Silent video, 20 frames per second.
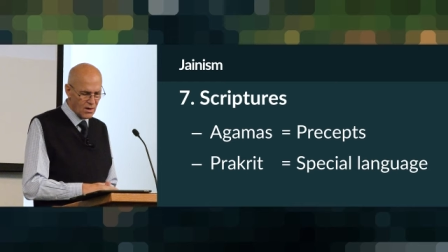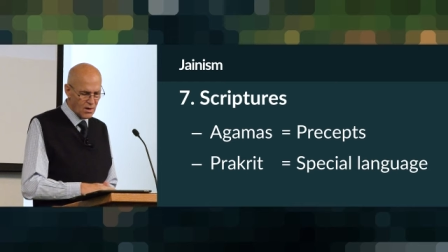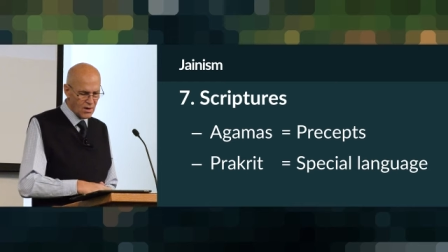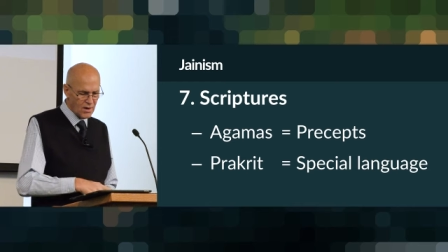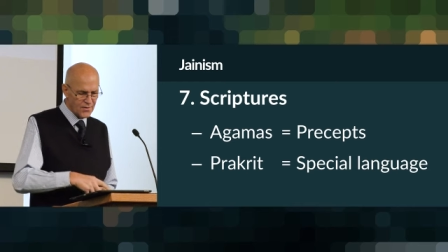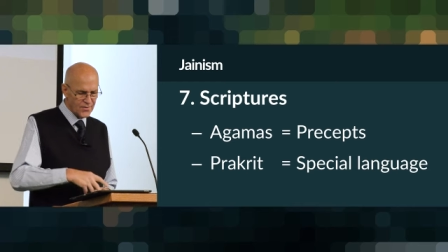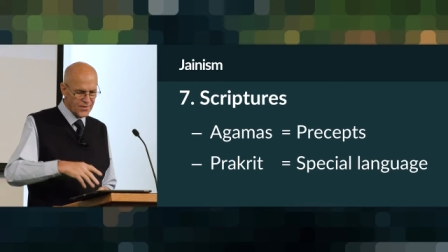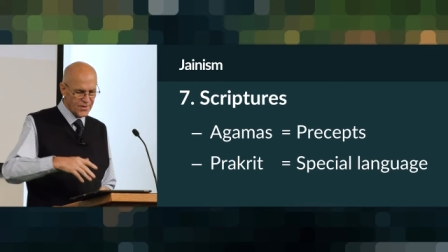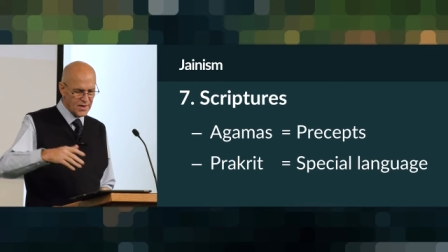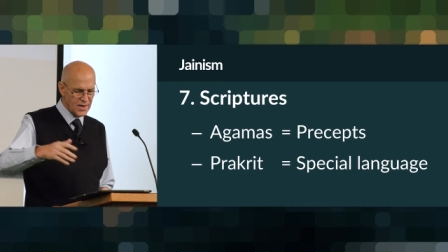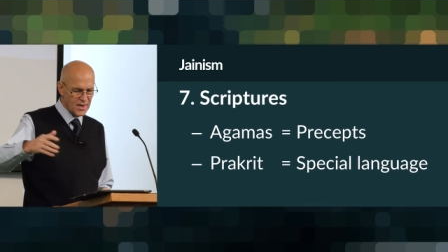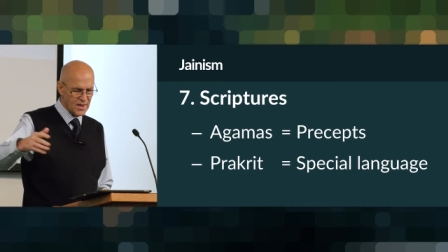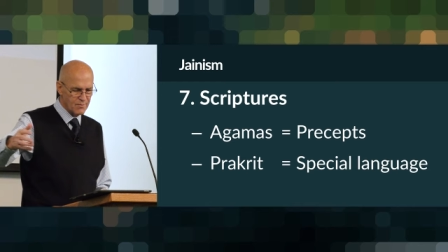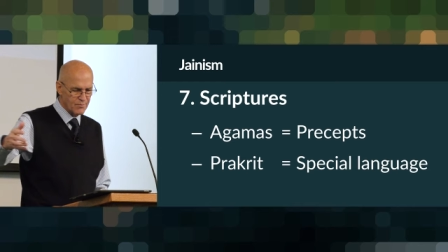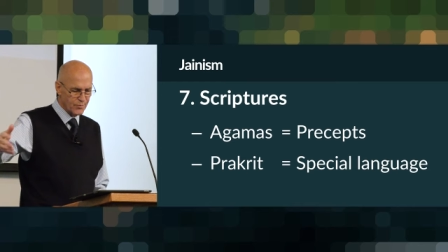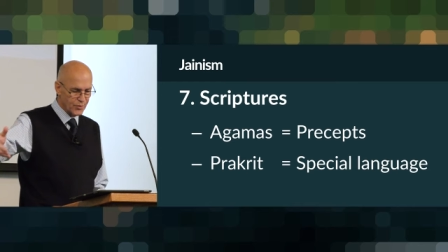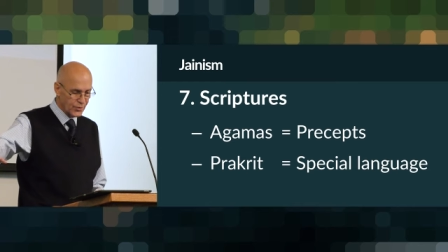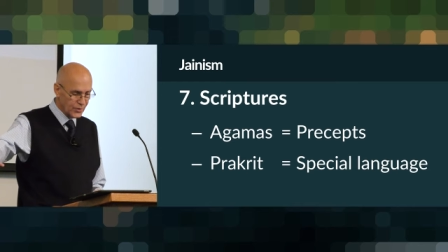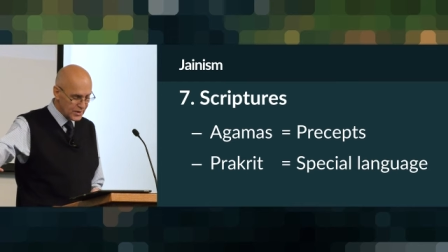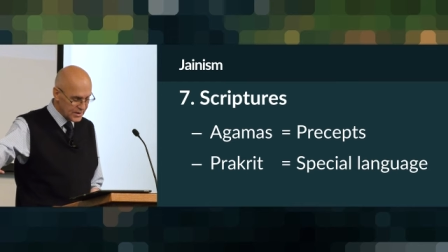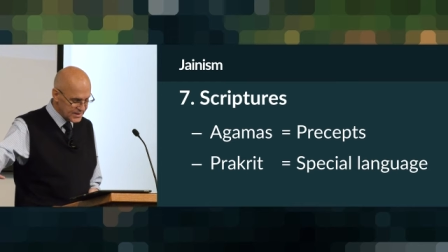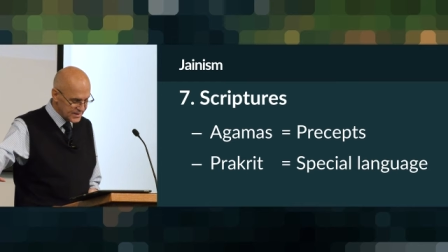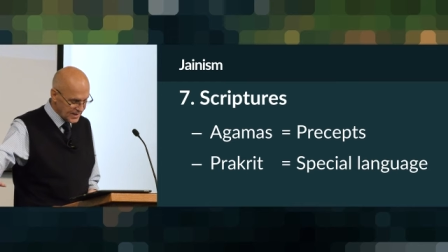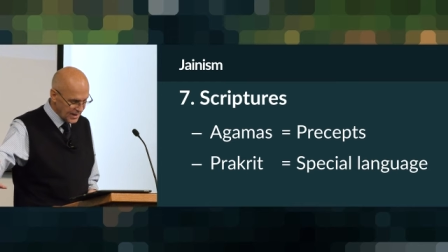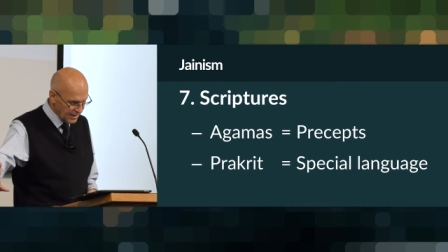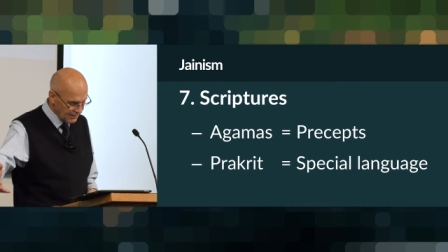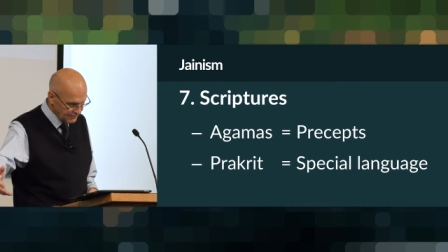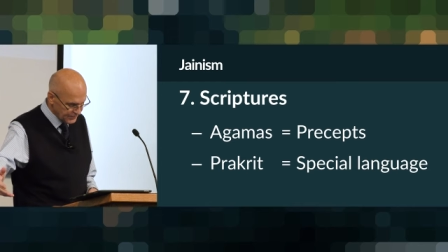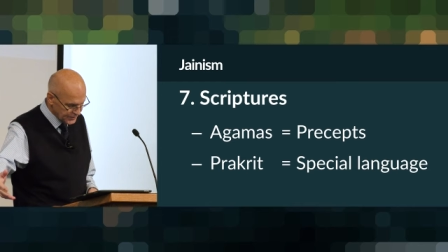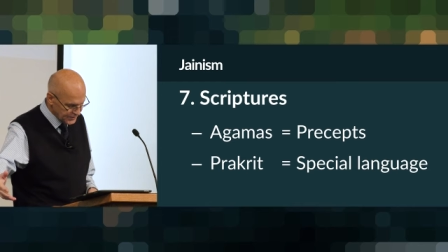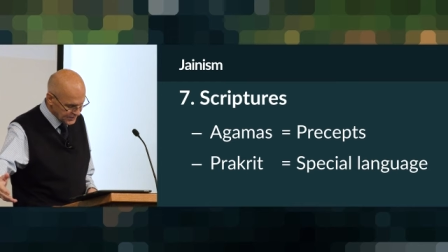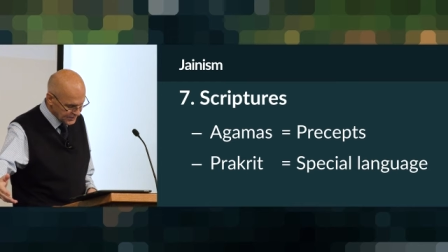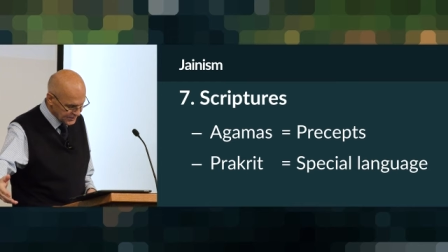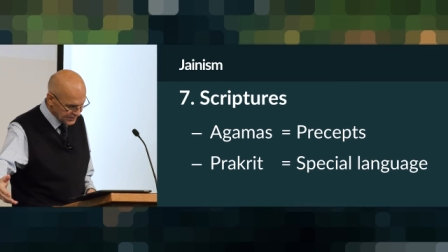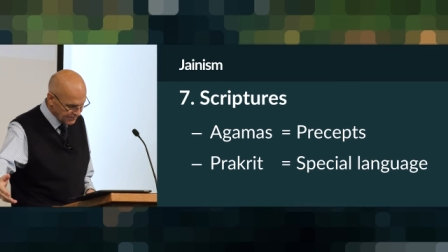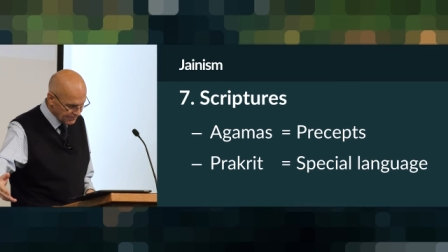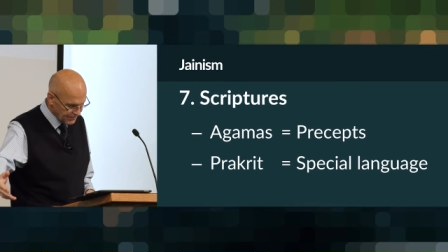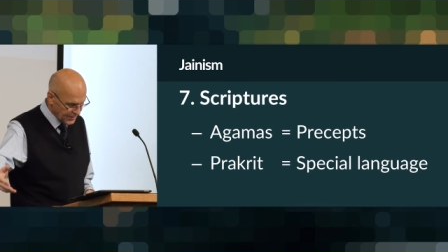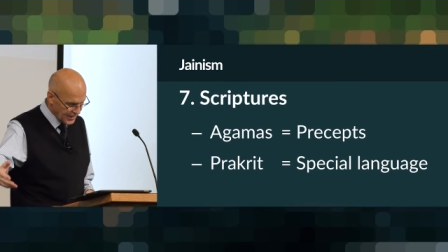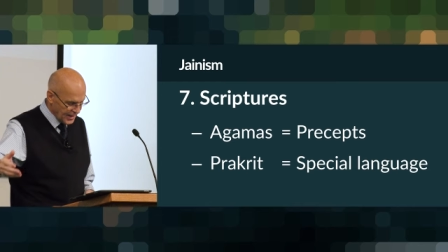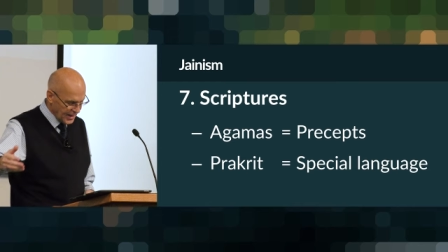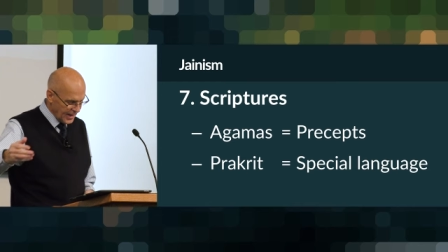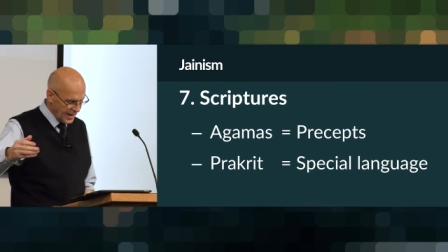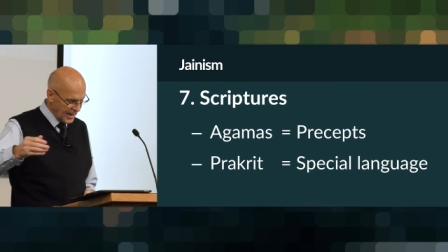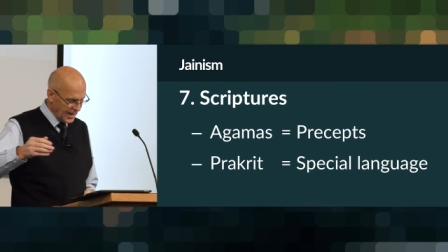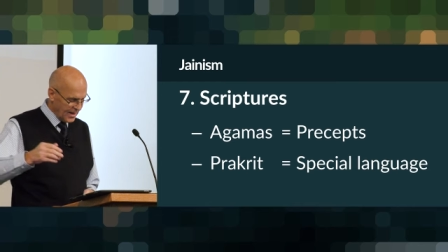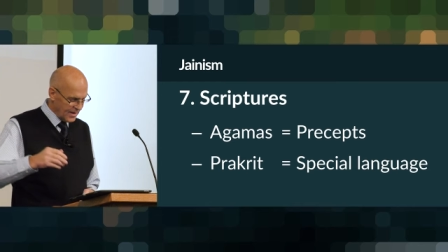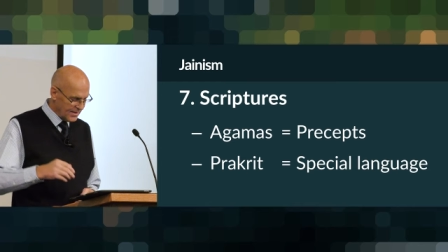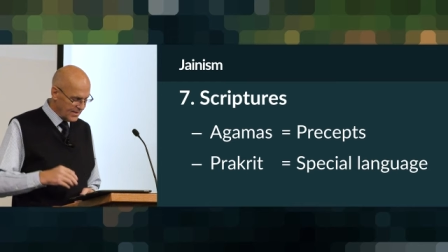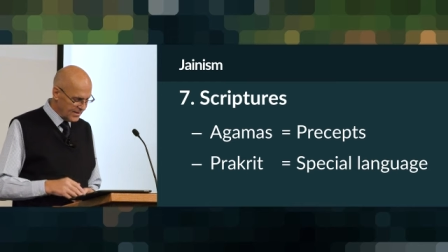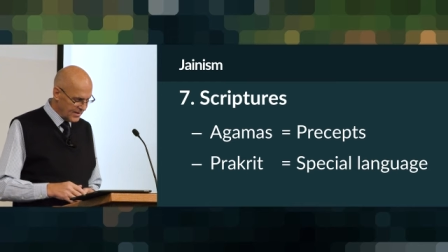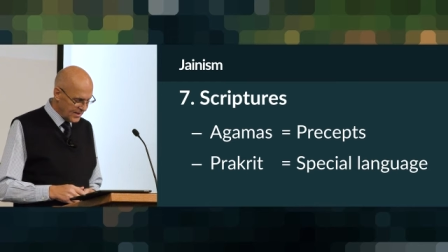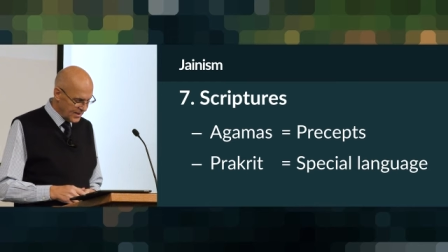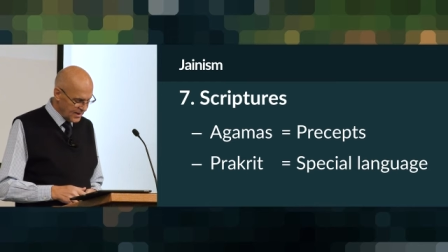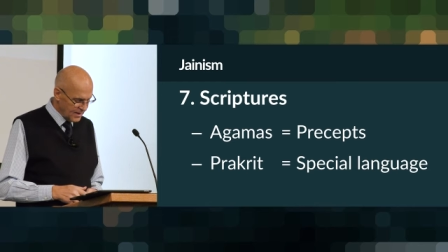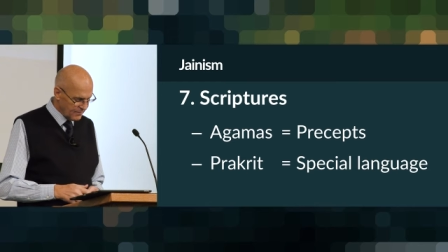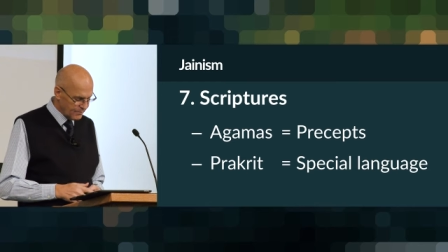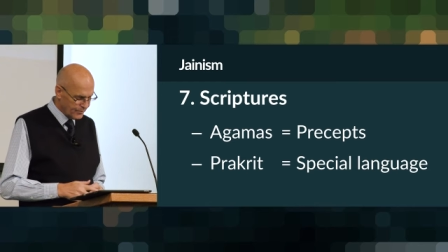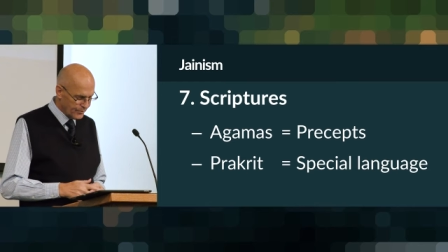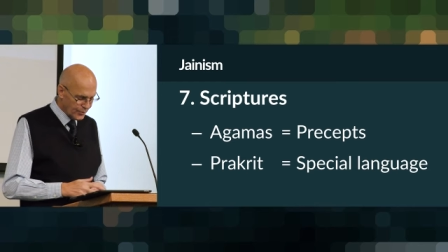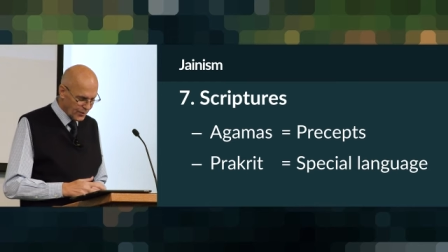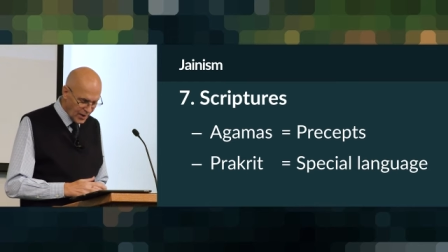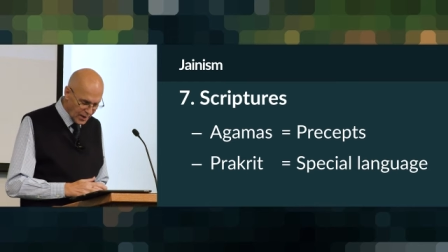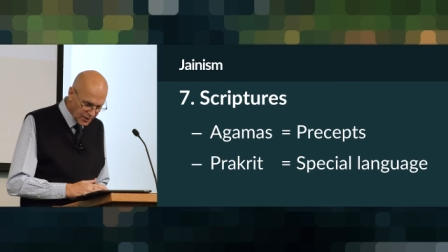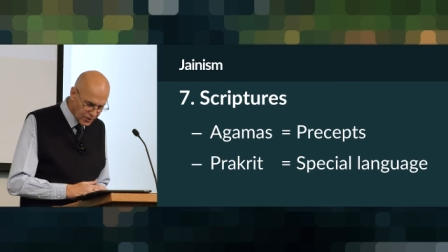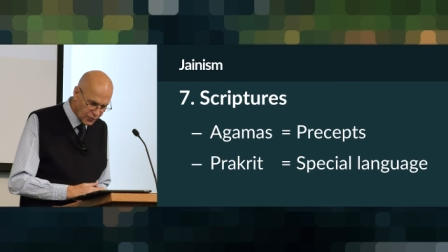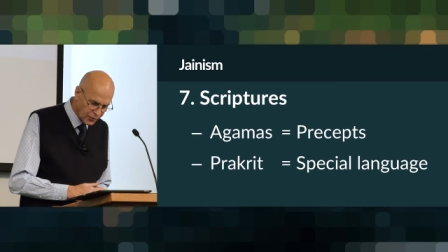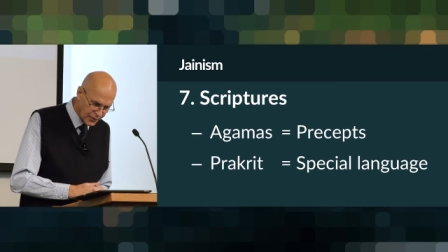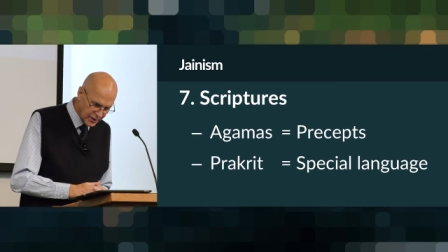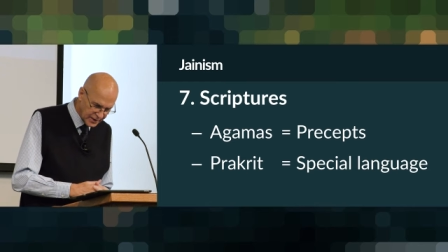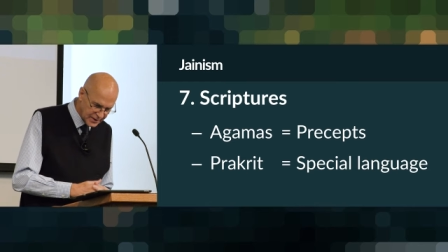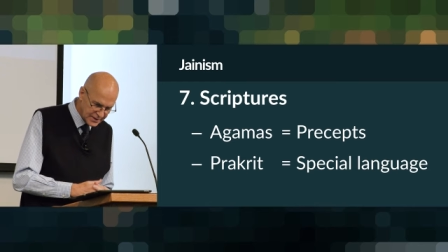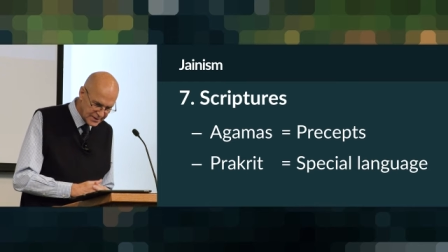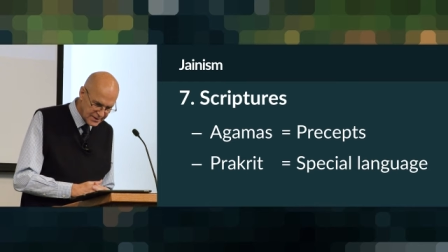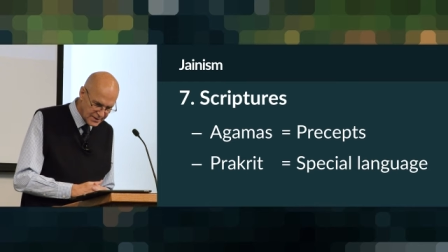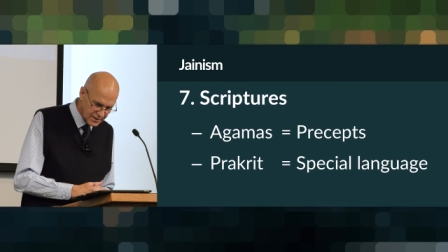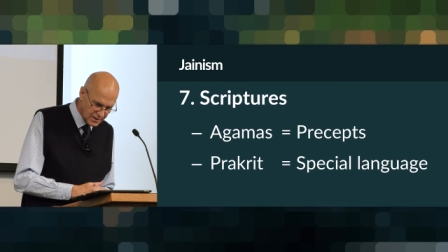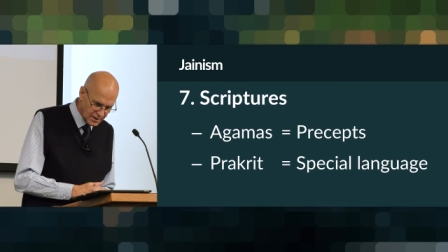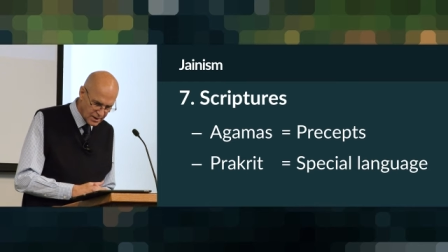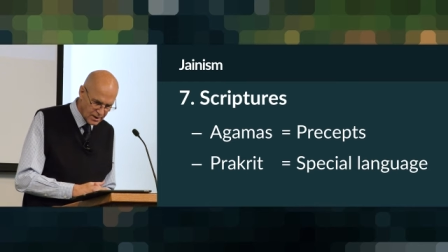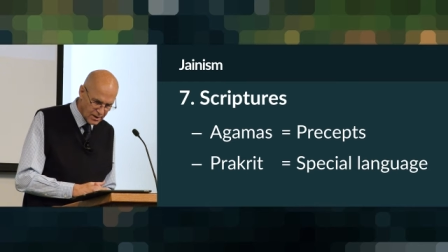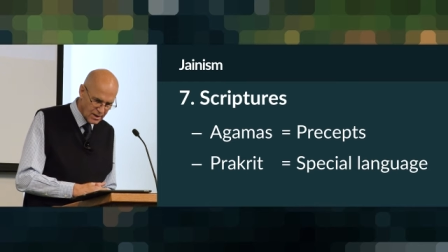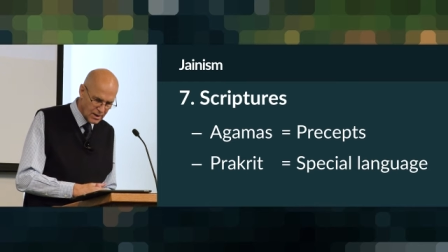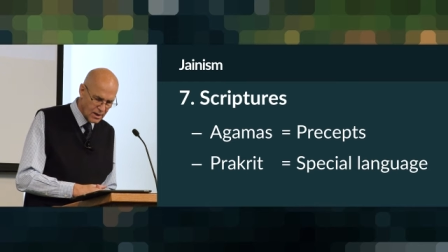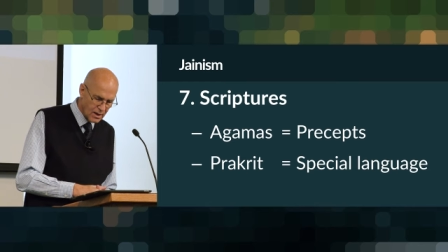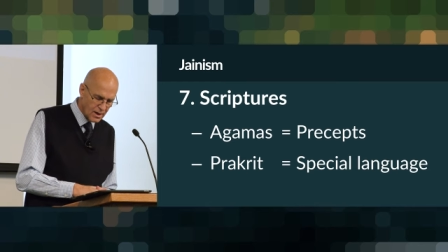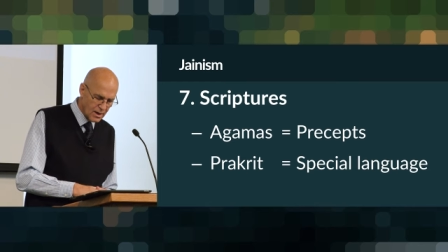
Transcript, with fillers: are the precepts and the prakrit uh,